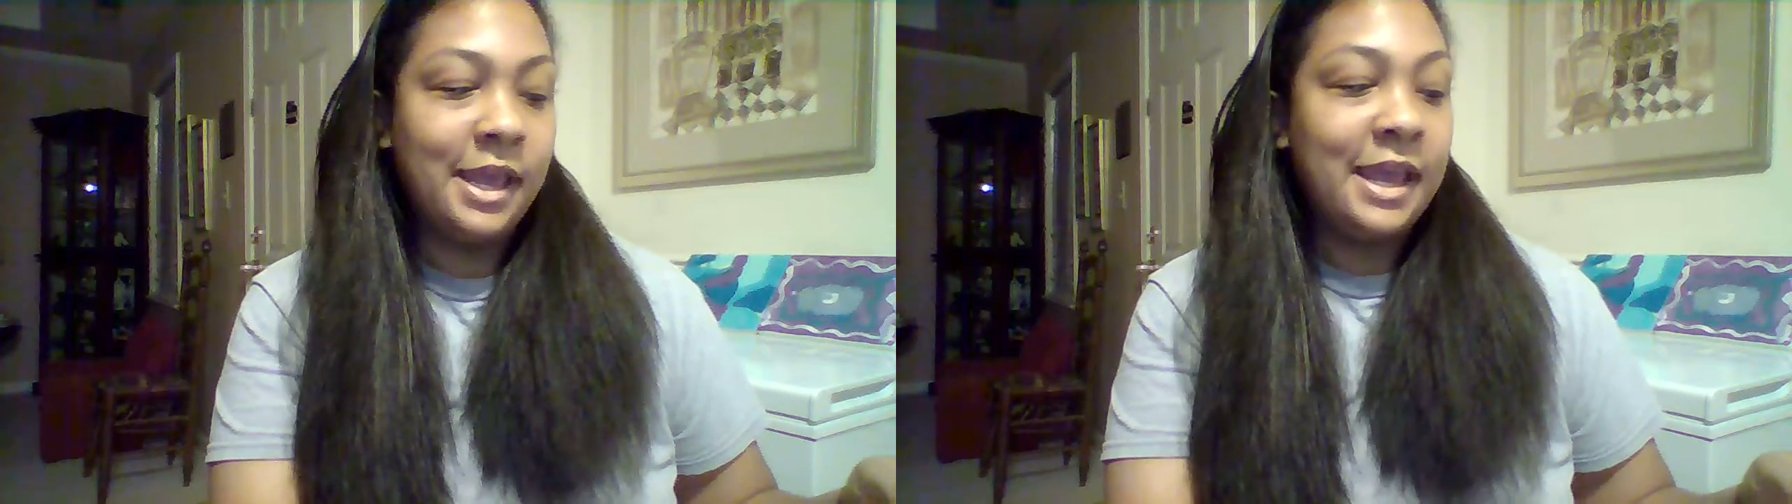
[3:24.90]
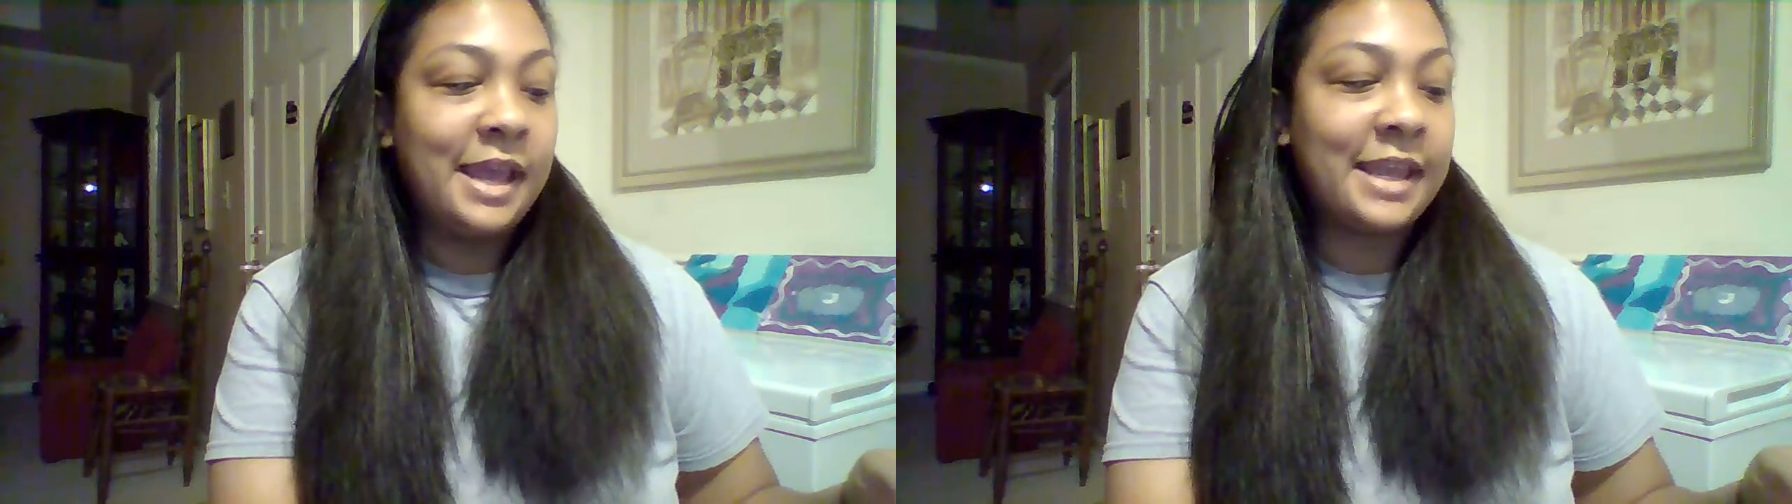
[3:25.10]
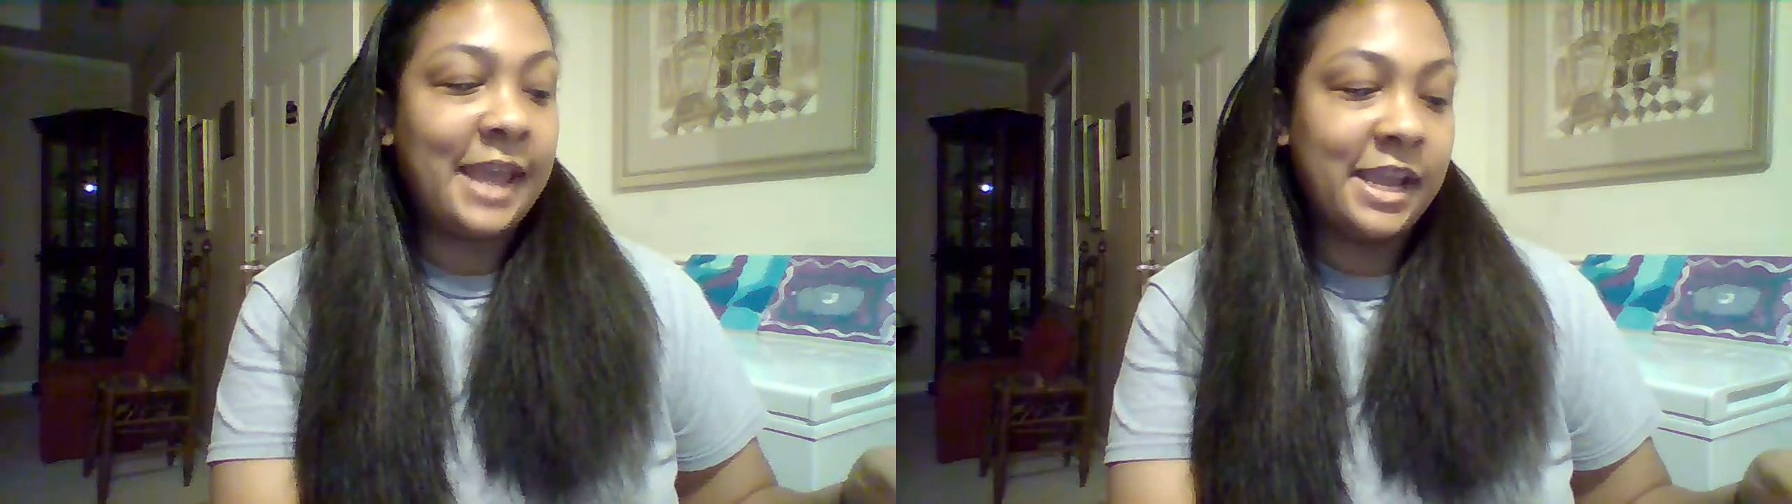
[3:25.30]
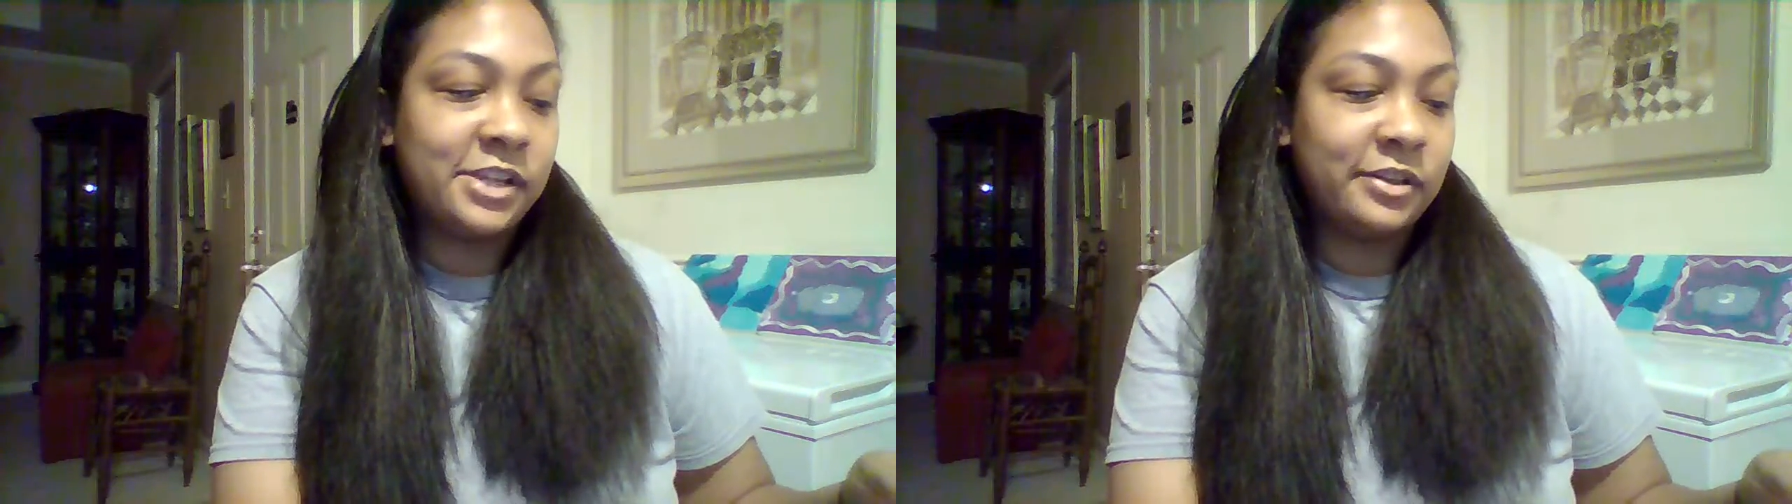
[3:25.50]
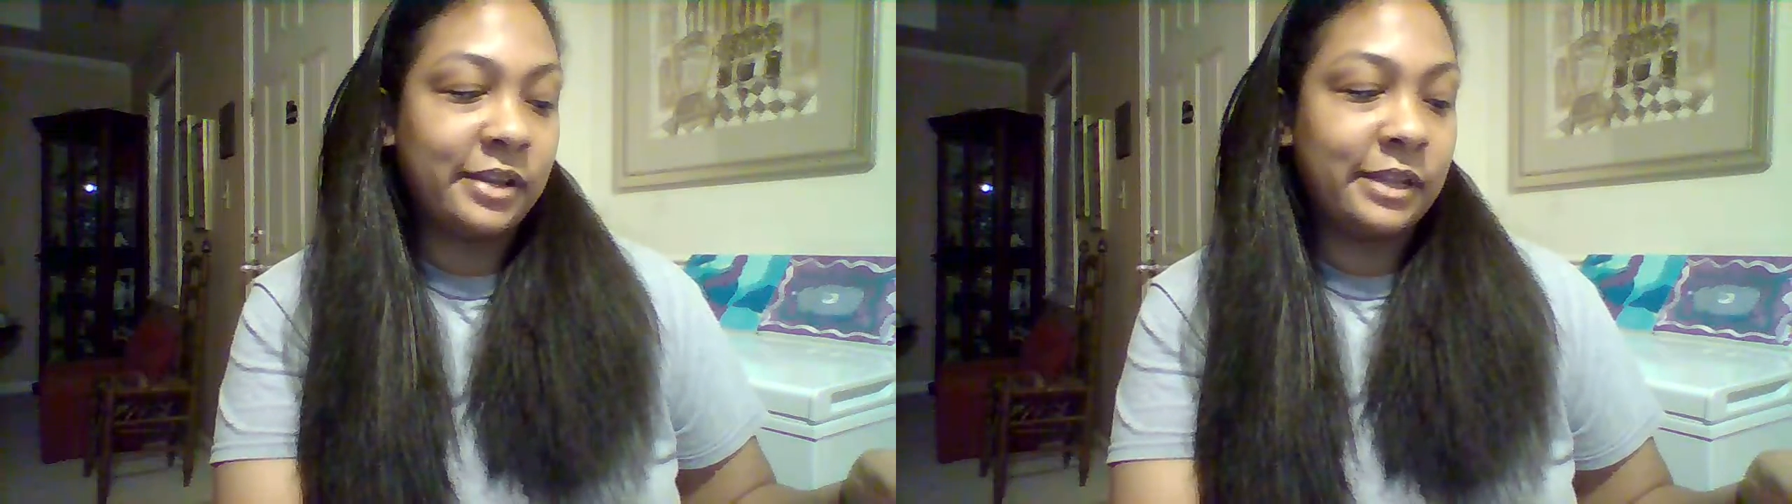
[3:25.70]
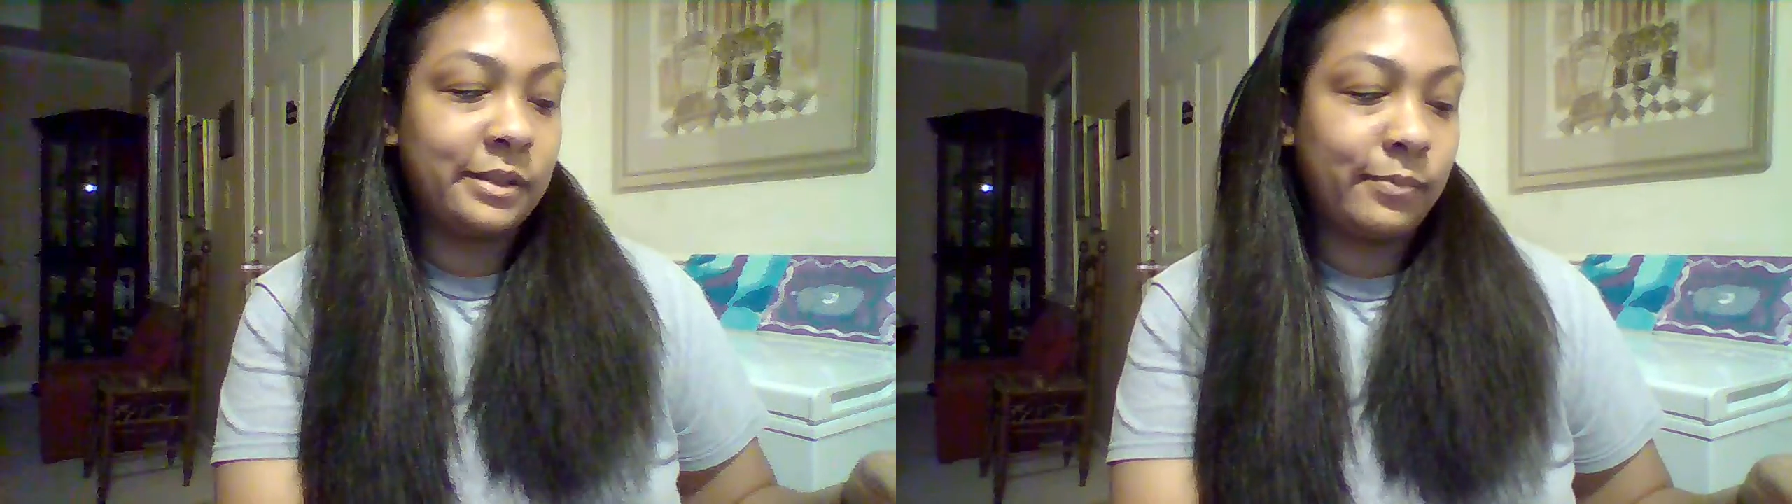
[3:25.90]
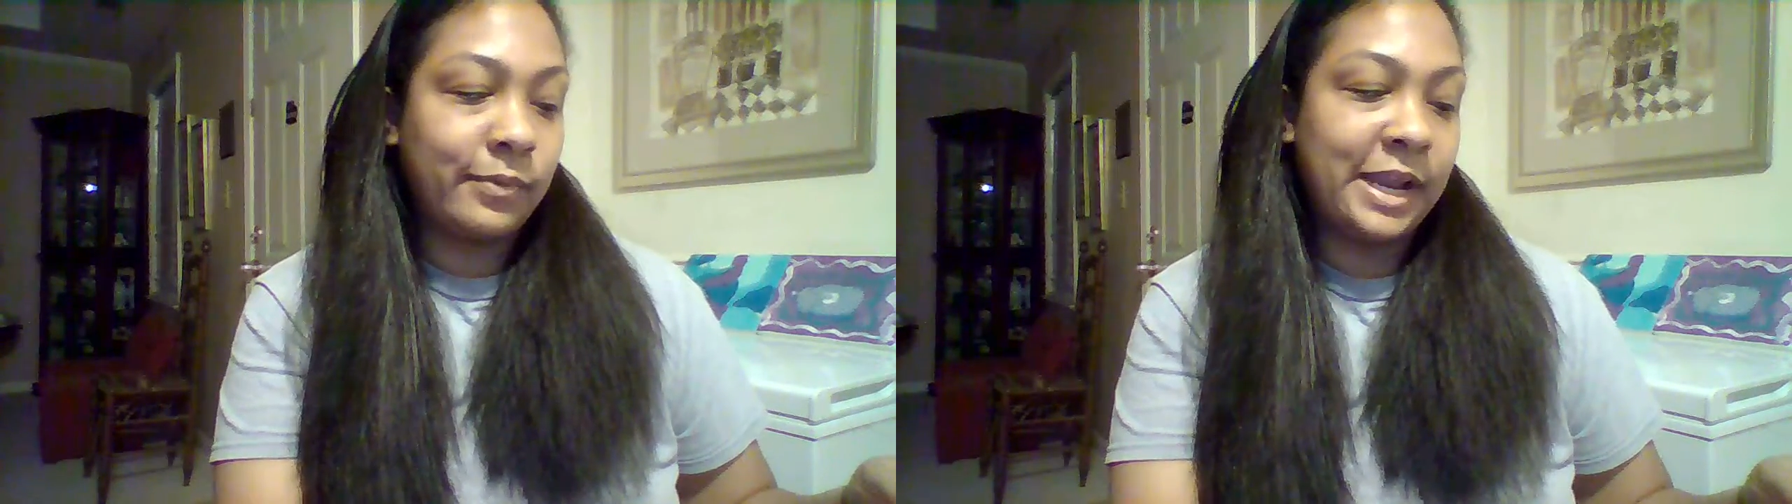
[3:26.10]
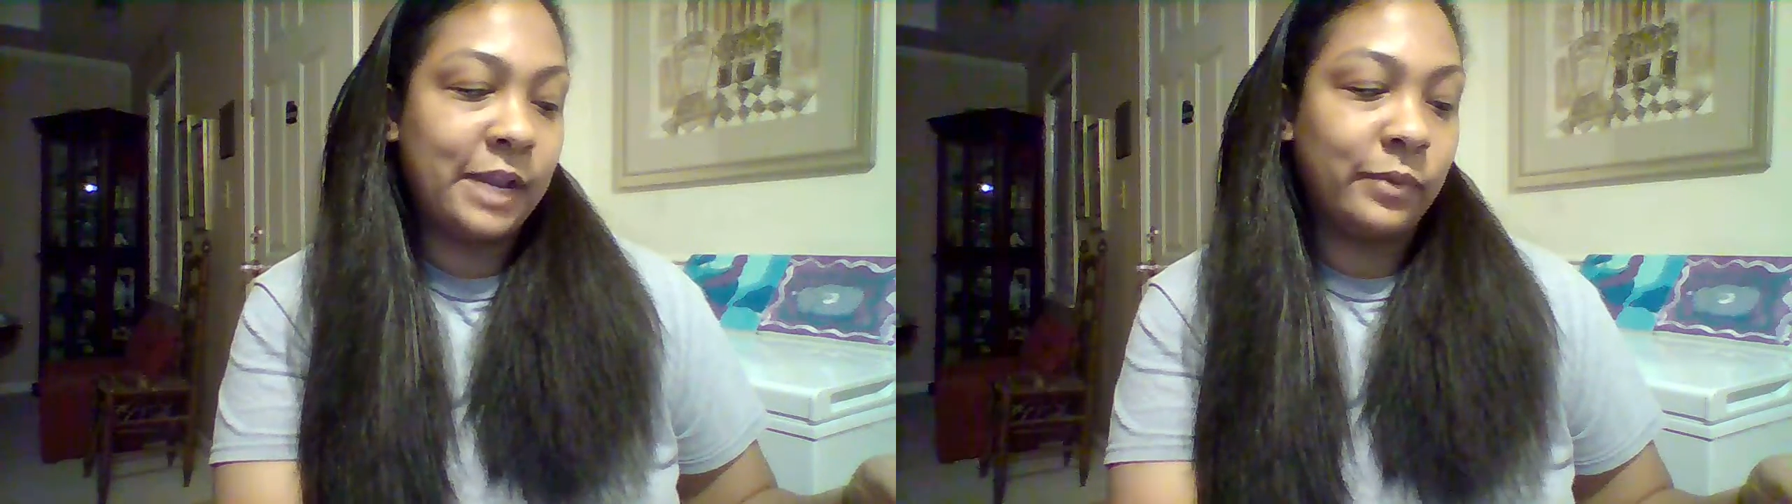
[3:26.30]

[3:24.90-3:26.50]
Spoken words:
Occasionally, the brand